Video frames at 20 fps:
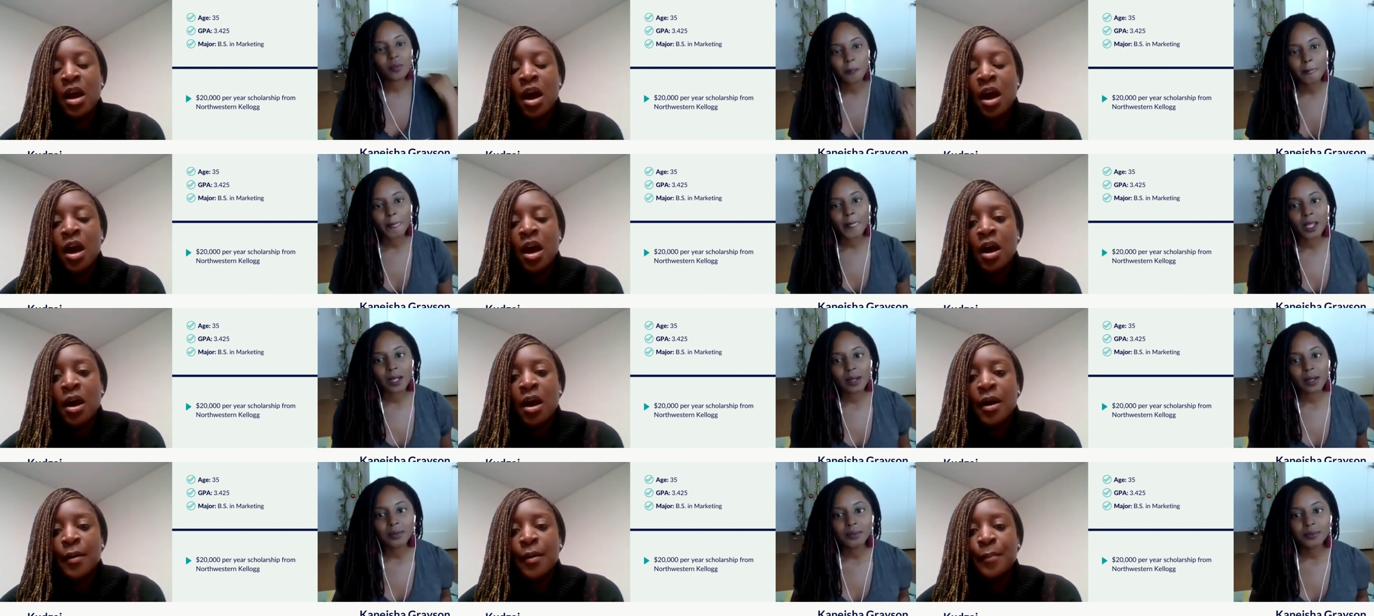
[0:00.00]

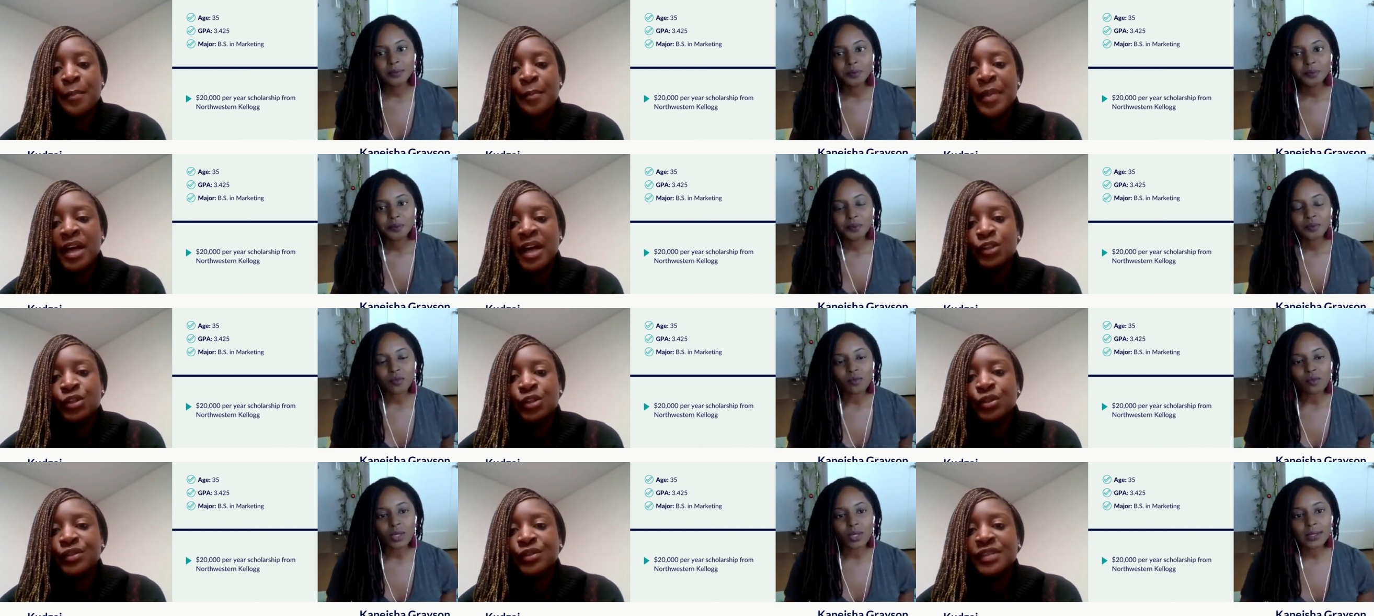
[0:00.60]
Speaker 1: um,
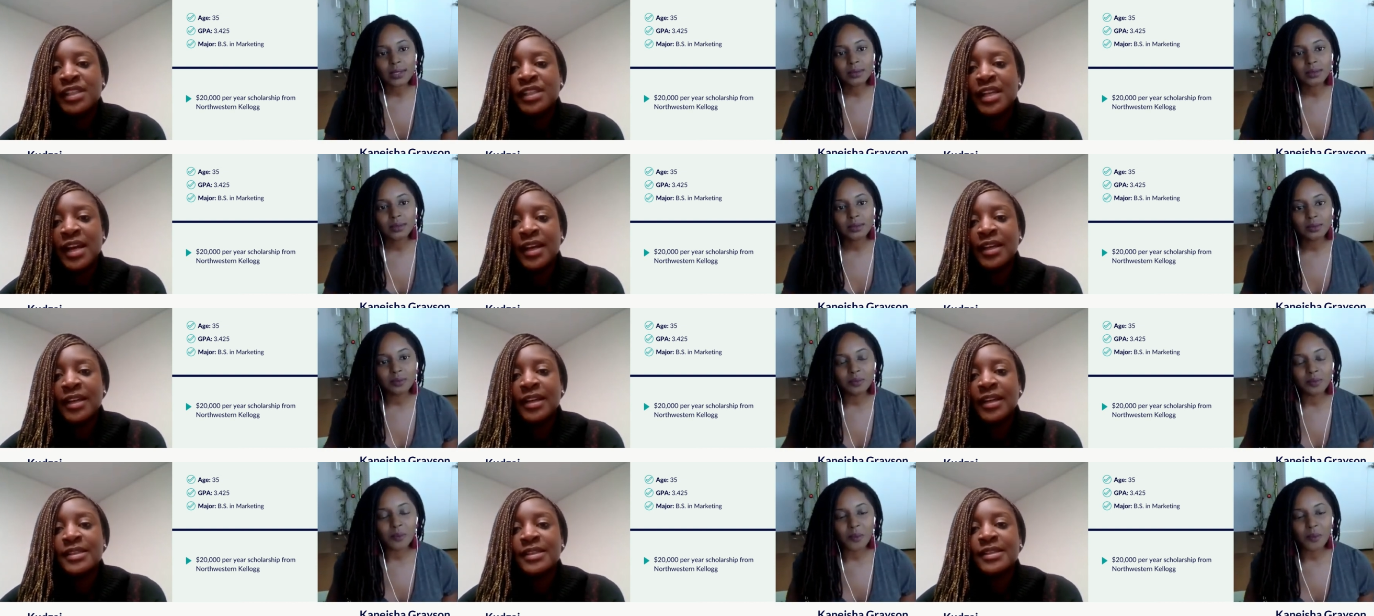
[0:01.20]
Bachelor of
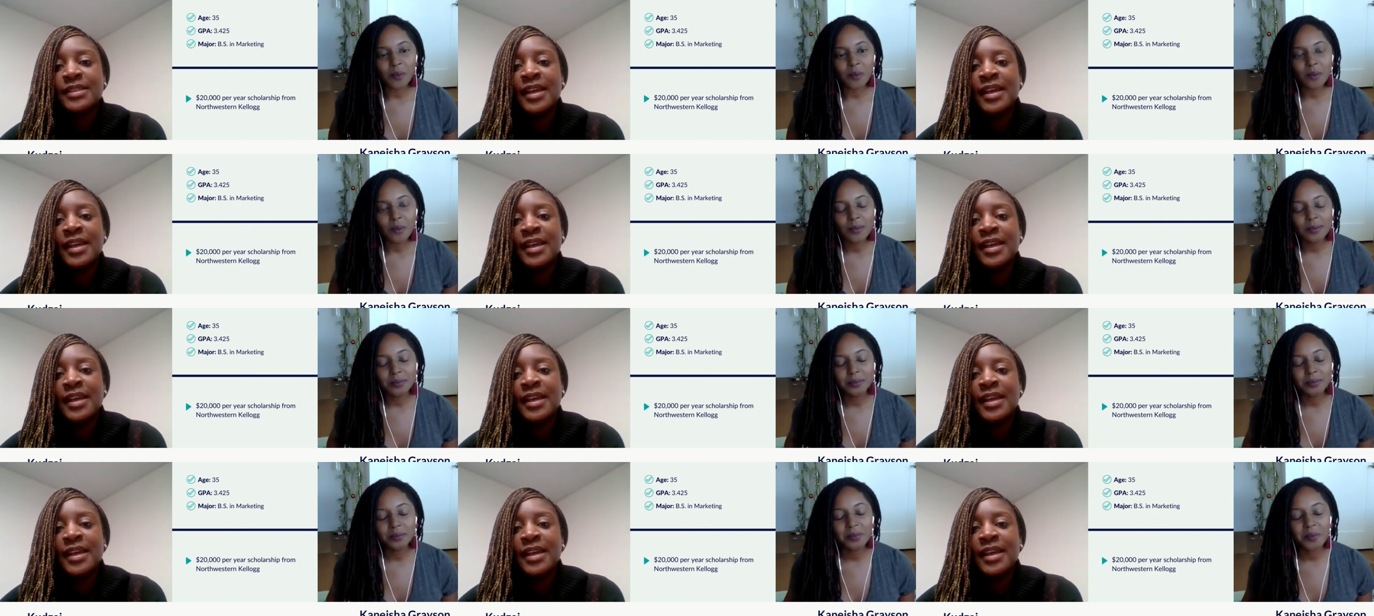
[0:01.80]
Science,
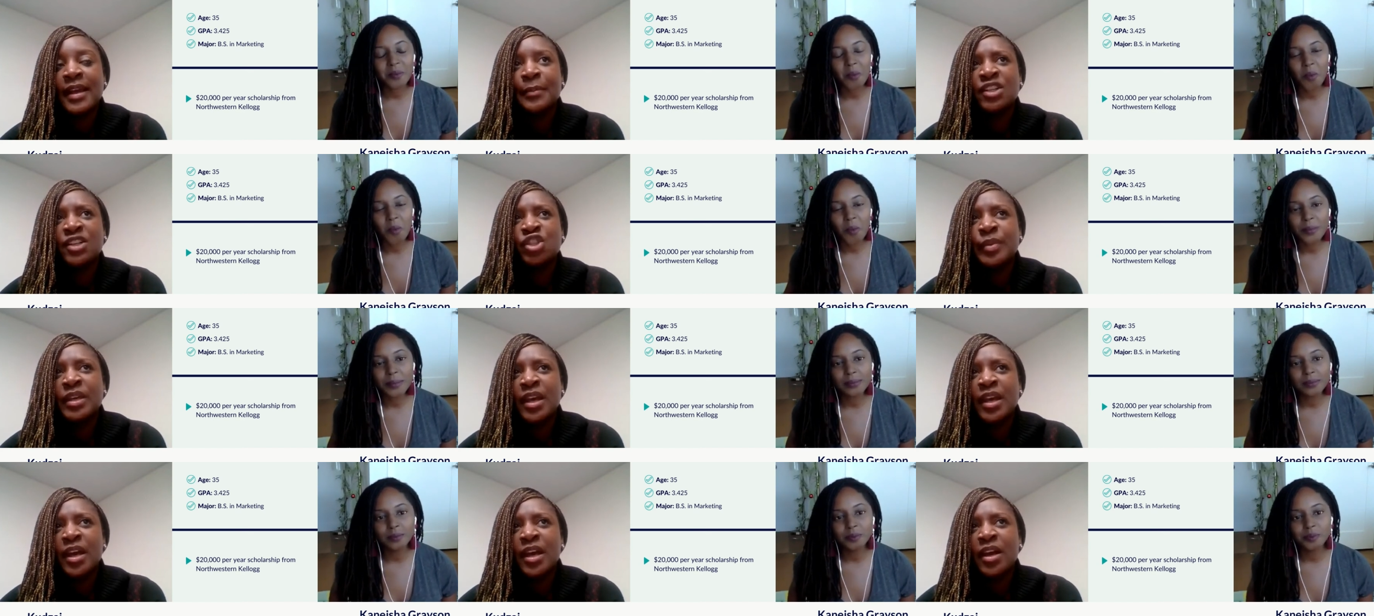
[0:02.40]
and, and
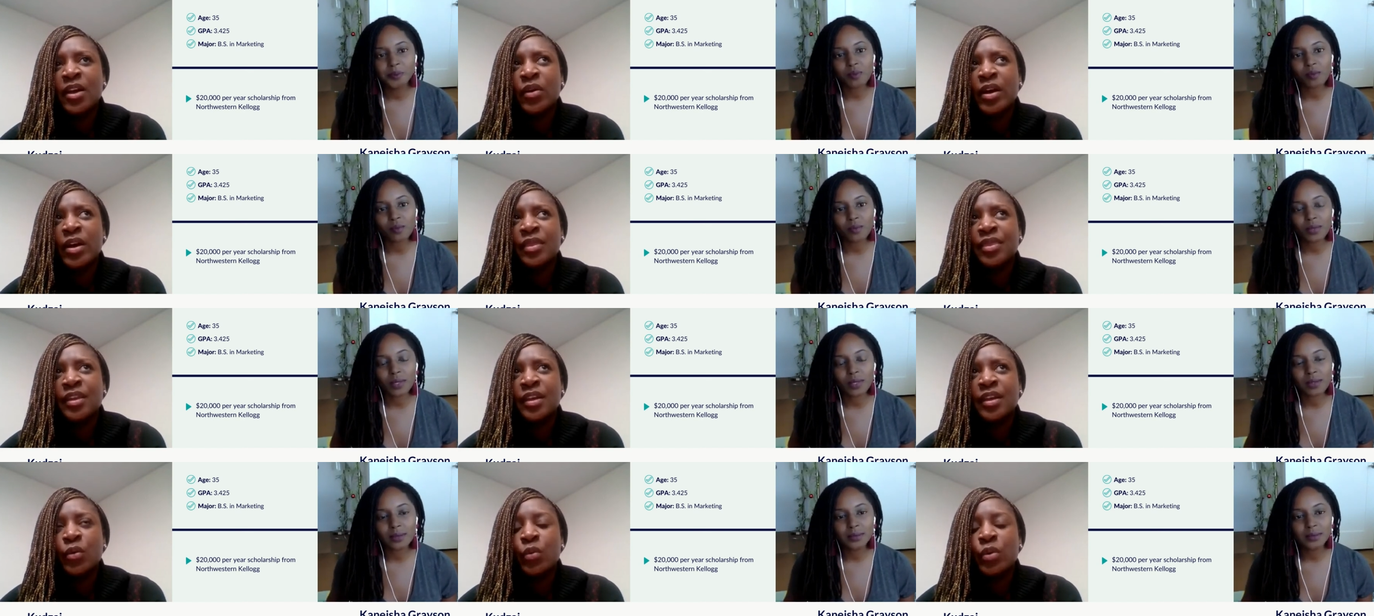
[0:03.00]
my
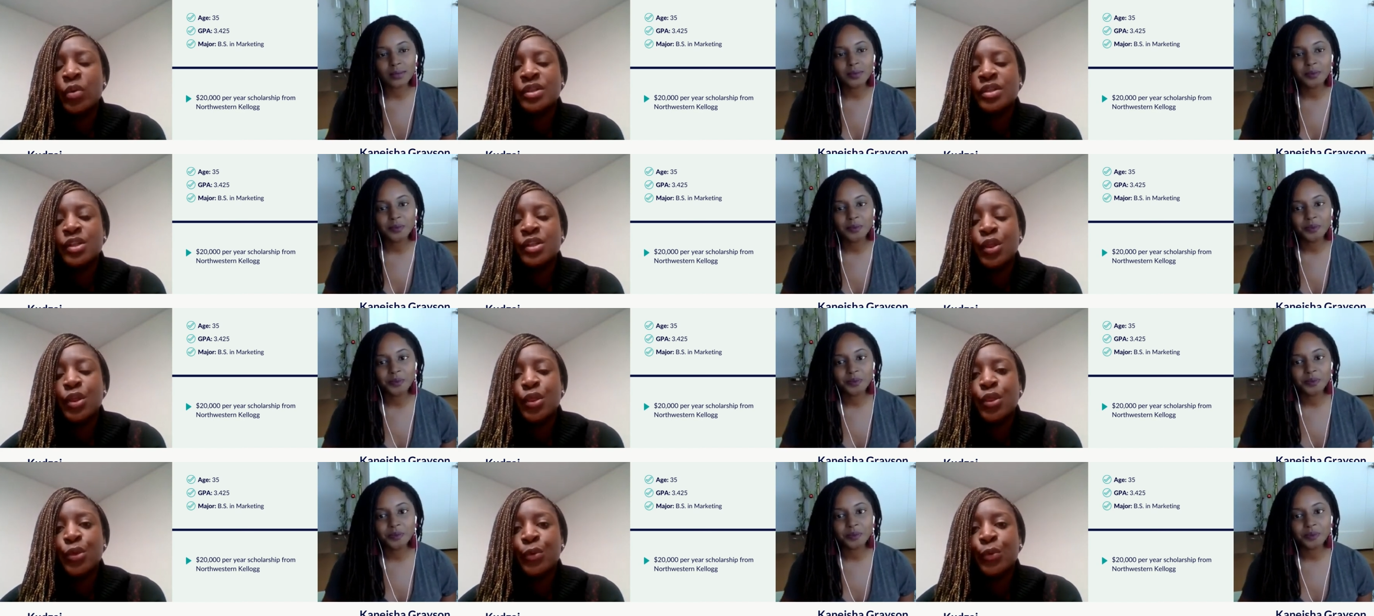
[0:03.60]
GPA, I think,
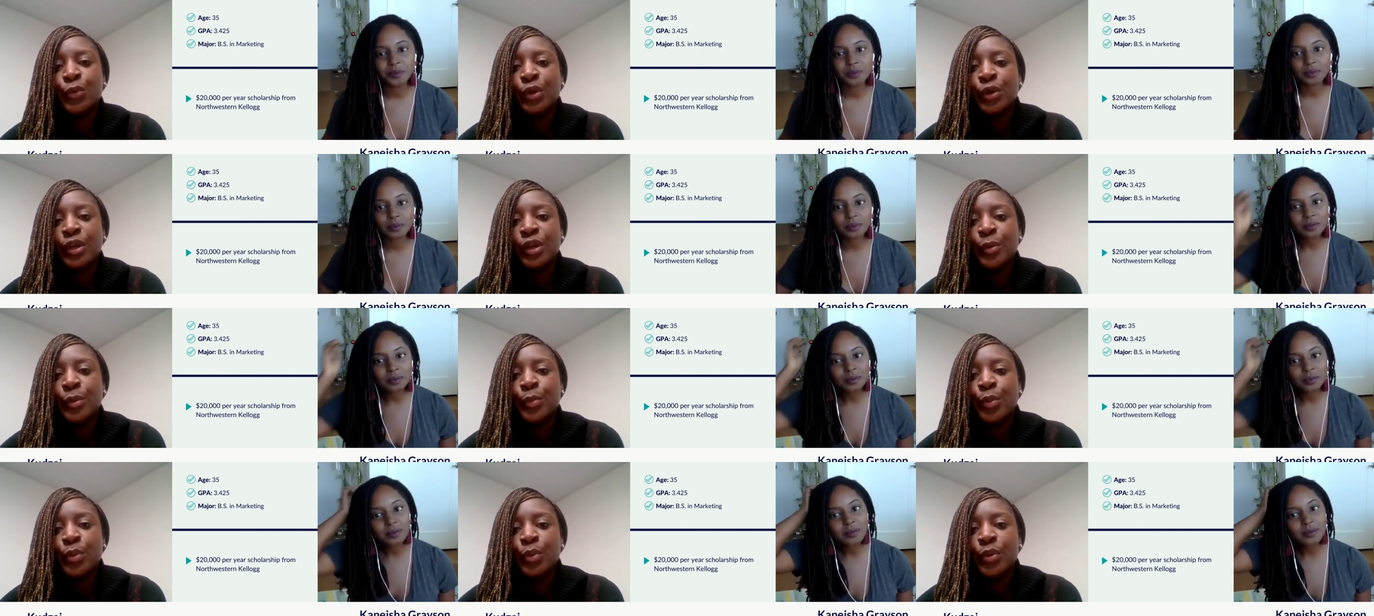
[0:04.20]
was a
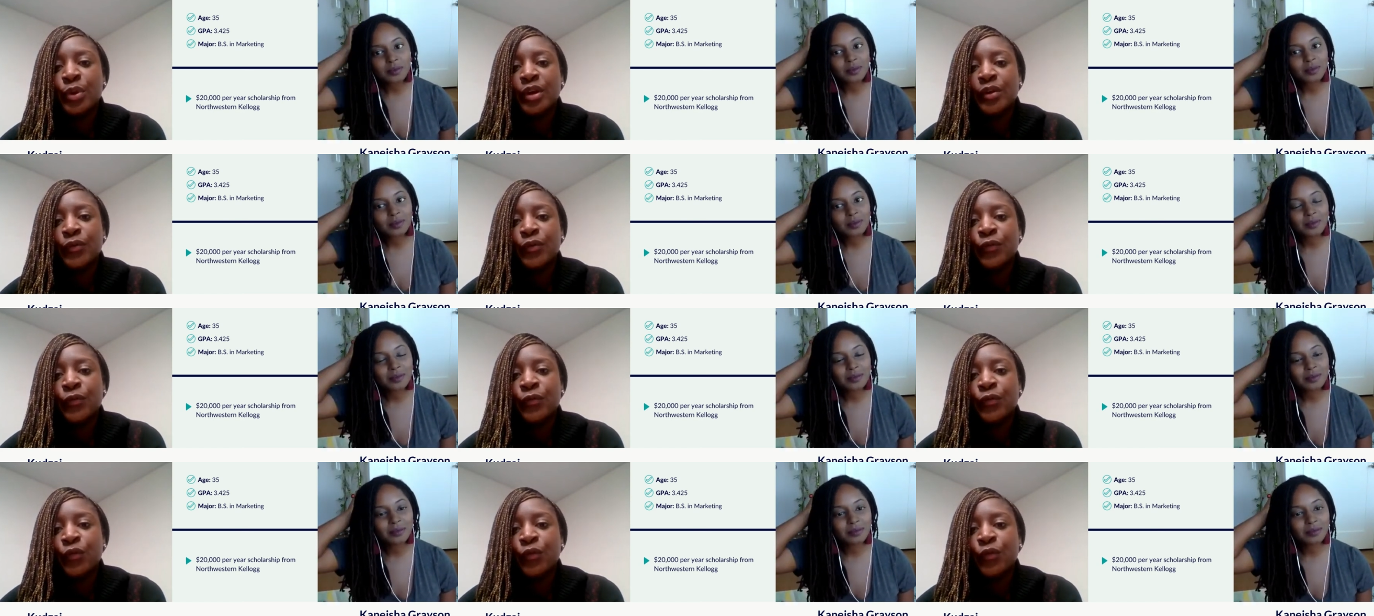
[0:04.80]
3.425